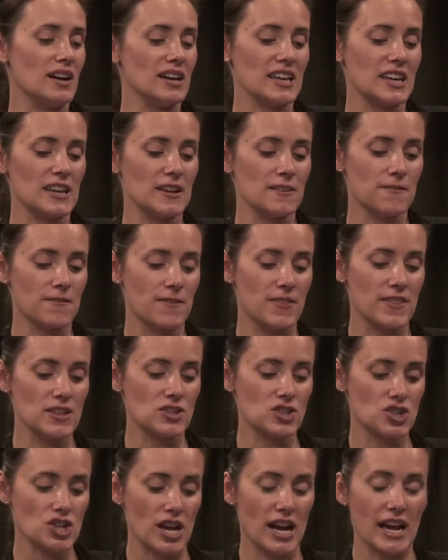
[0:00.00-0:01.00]
If the
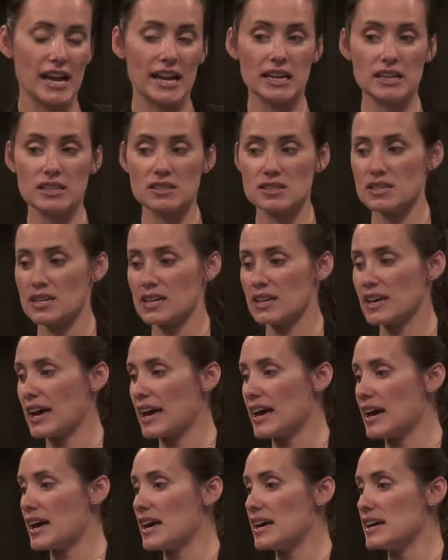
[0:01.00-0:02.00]
child
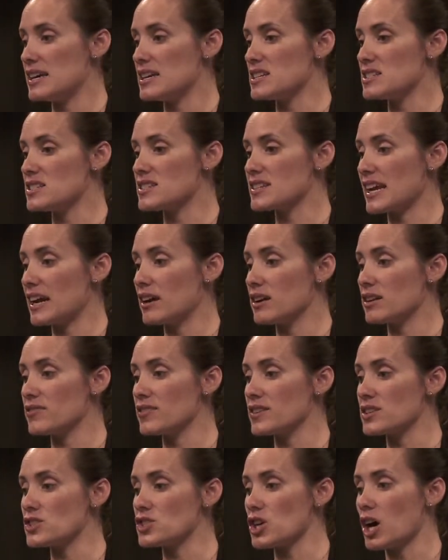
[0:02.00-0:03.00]
is scared of
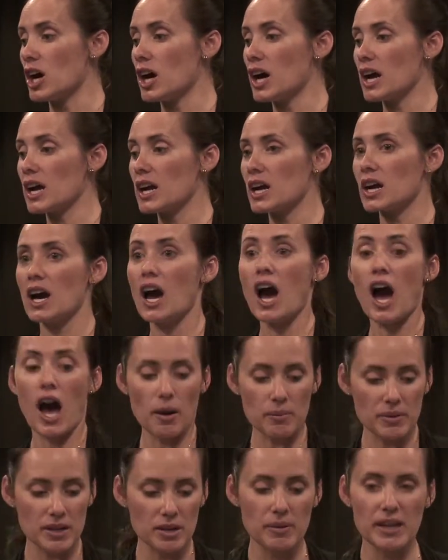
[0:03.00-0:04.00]
the dark,
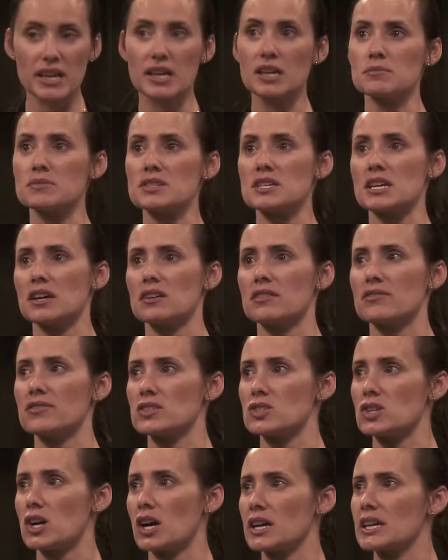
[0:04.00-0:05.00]
I'm going to make him scared of the
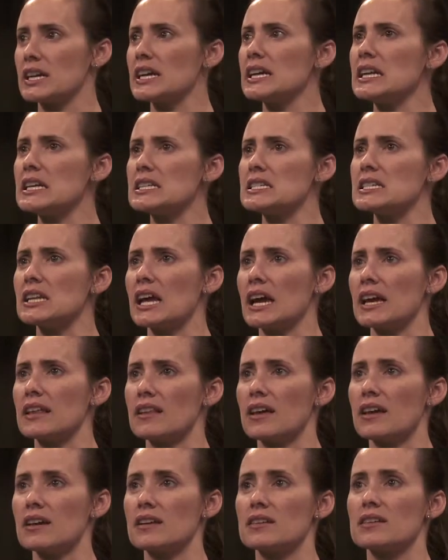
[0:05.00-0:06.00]
dark. He needs a
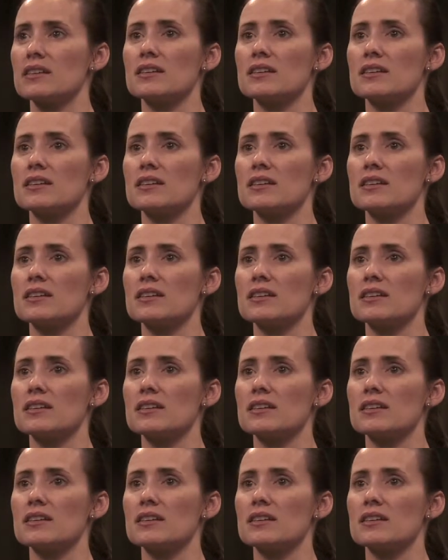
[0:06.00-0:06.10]
nightlight.